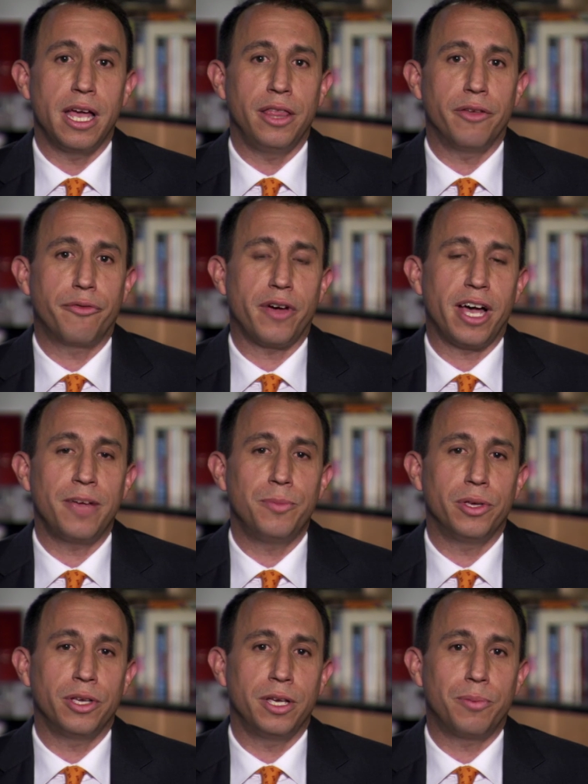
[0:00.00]
and the 5
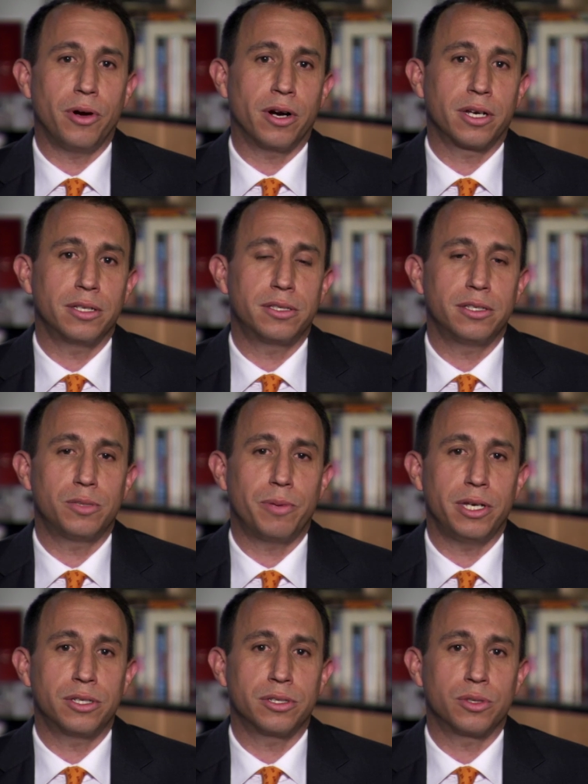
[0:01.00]
million Parkinson's
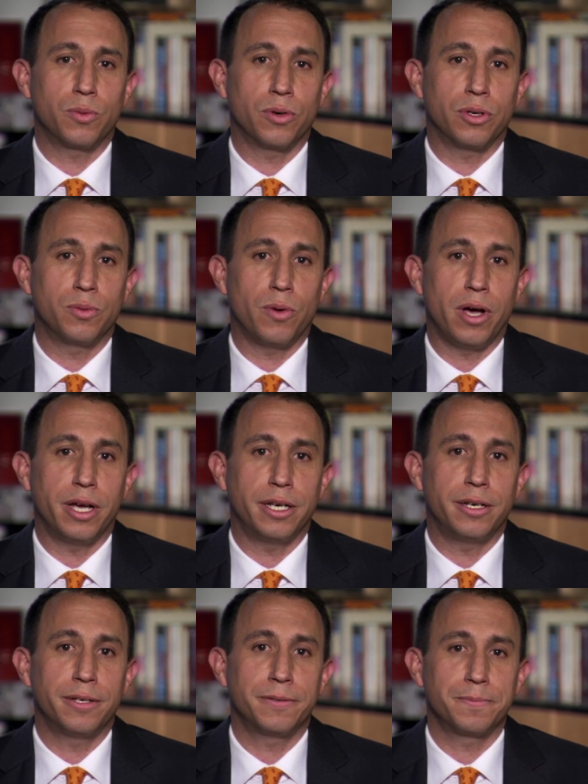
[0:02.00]
patients
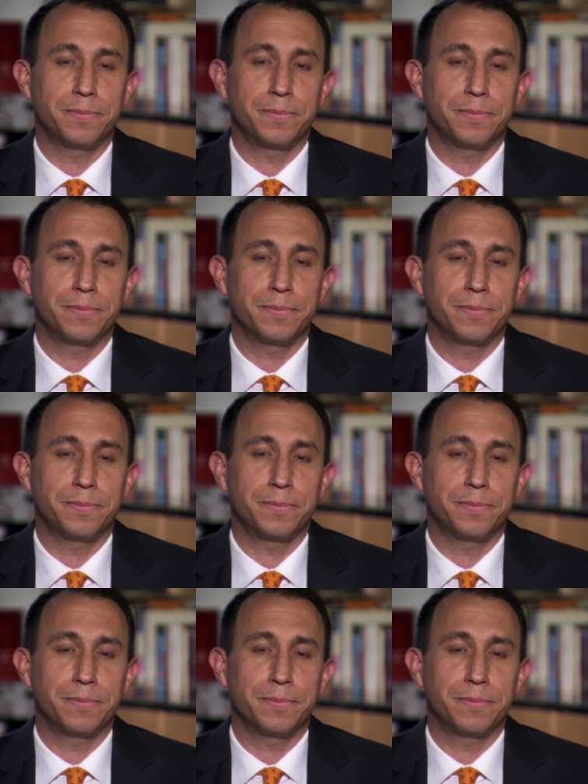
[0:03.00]
worldwide.